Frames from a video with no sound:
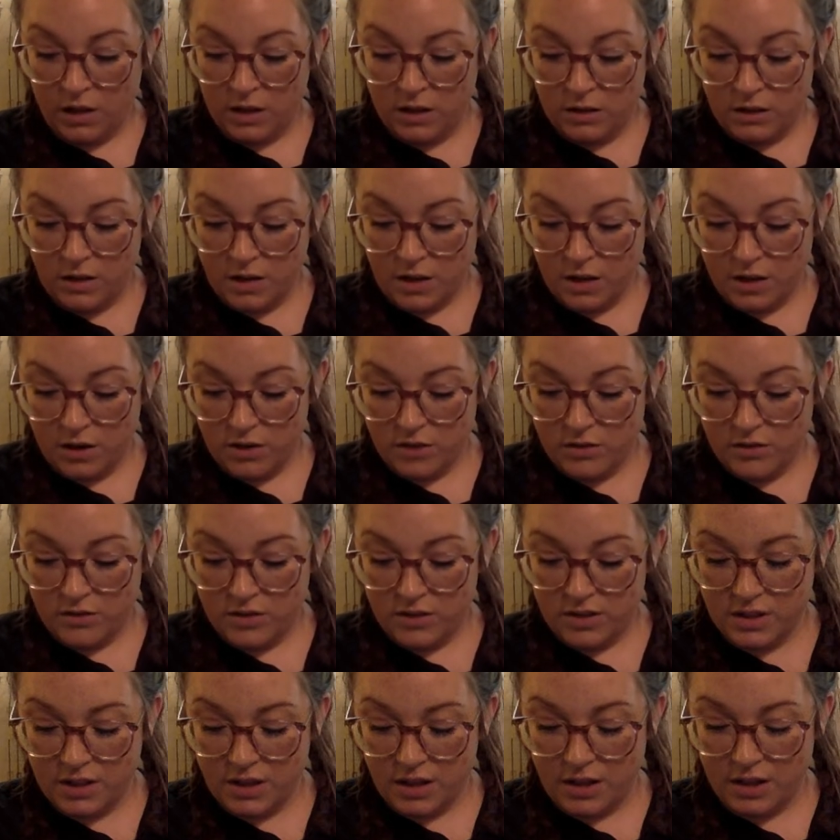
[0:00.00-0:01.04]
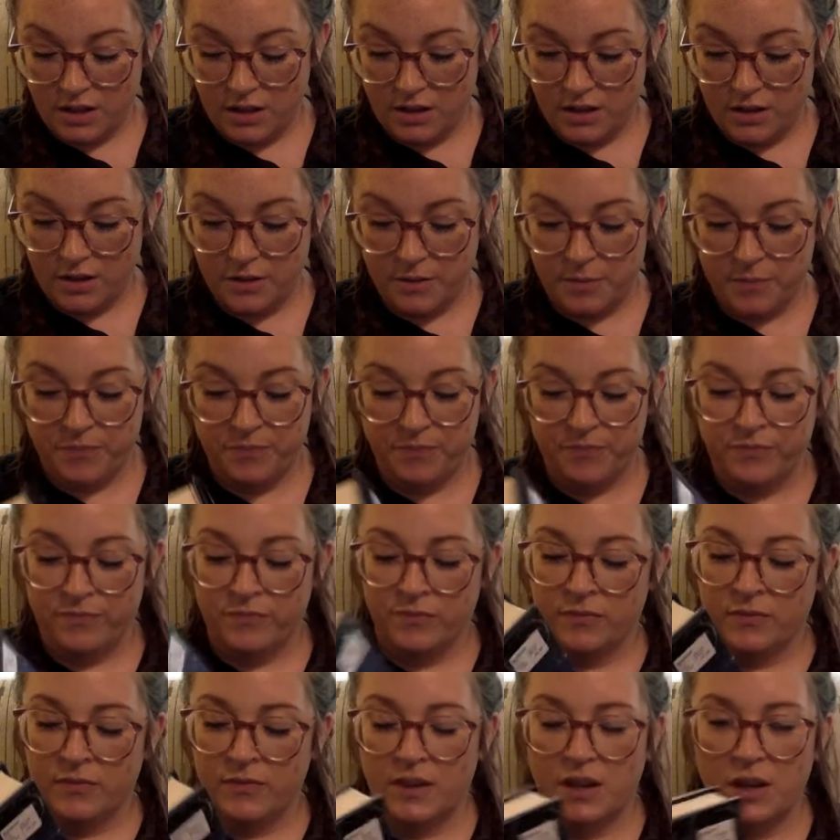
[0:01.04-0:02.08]
There's a
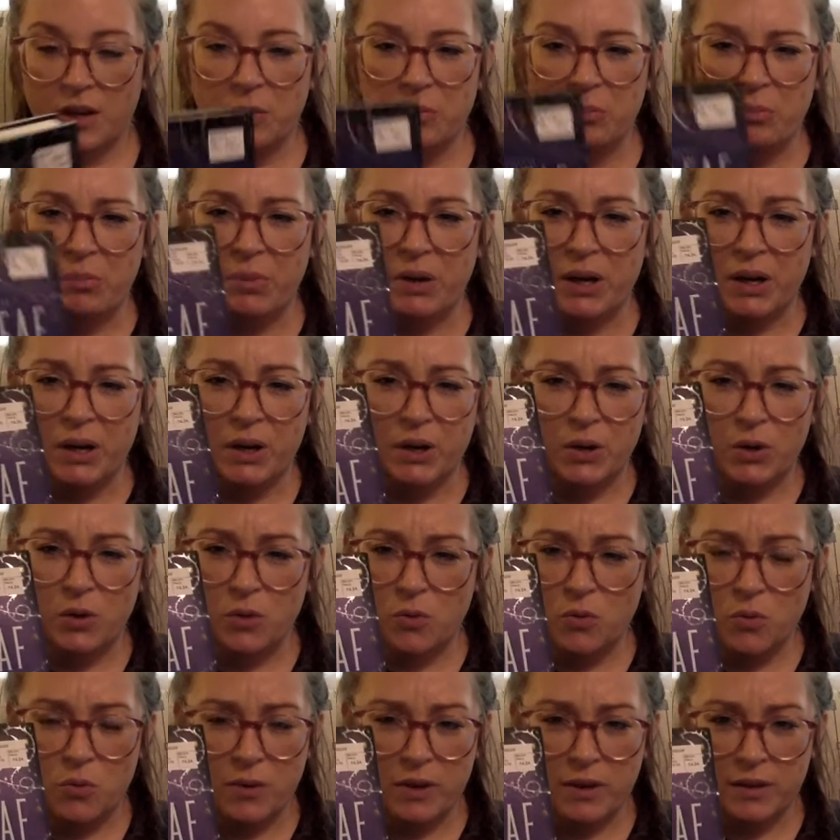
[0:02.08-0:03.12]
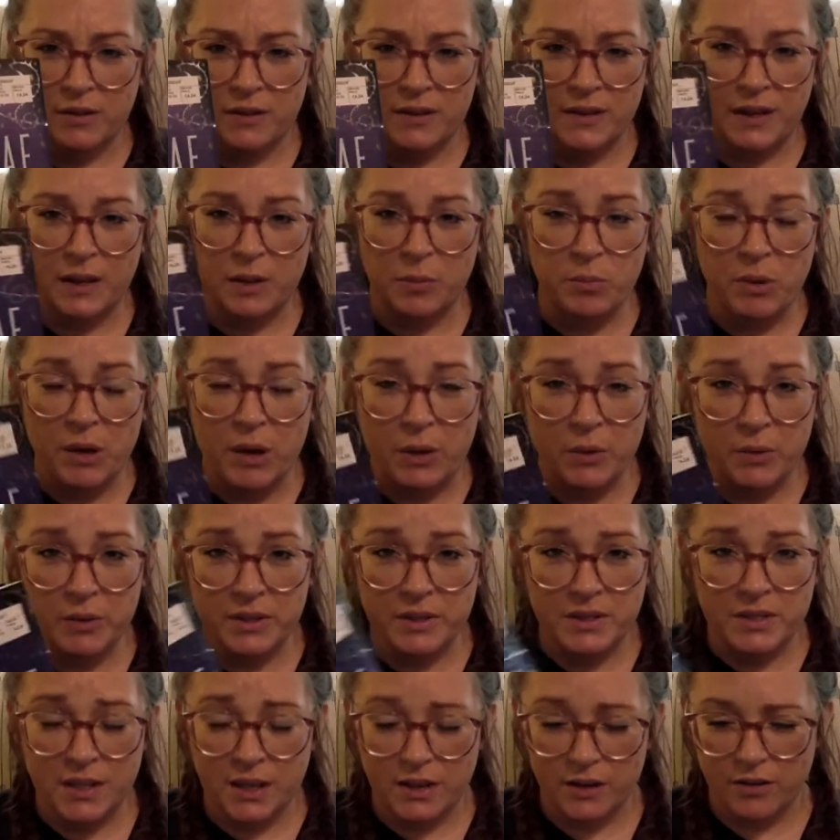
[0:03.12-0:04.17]
bow with like a
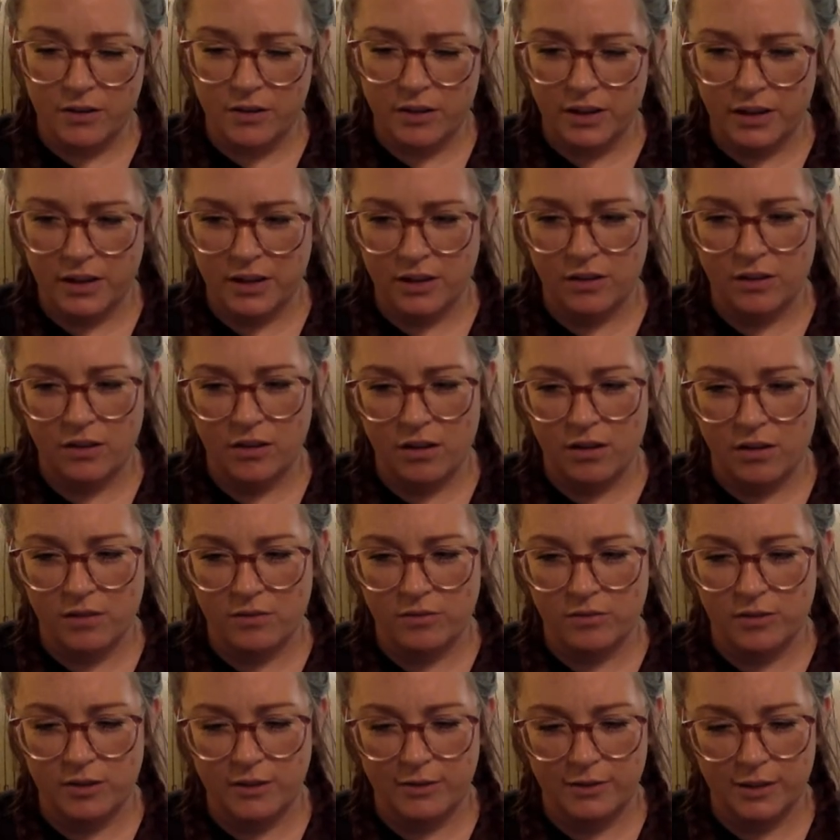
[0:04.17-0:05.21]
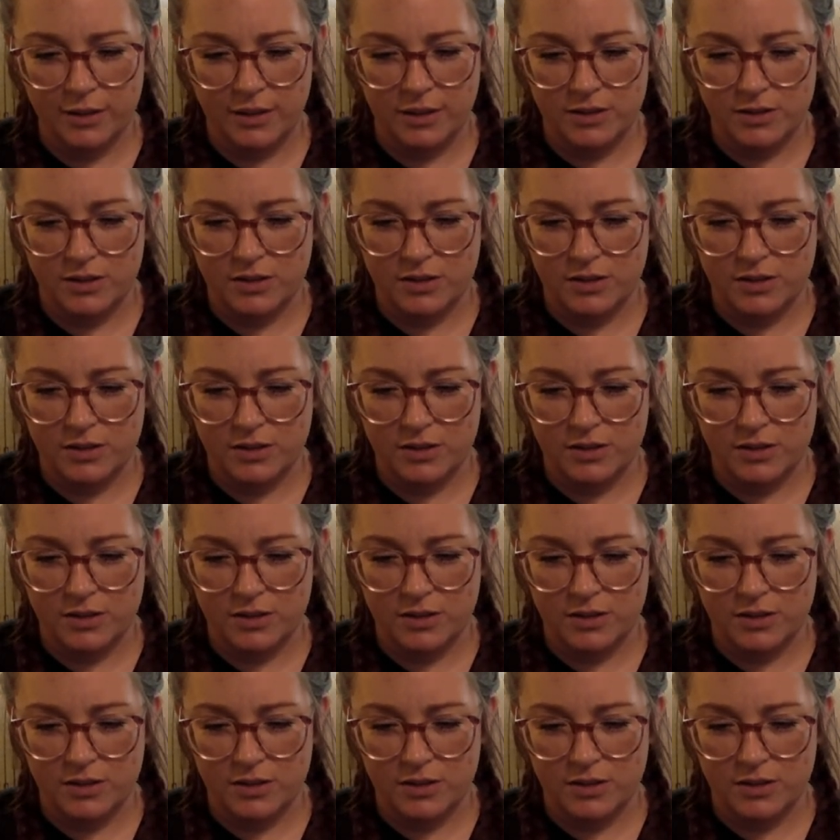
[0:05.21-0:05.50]
ponytail hanging off of it.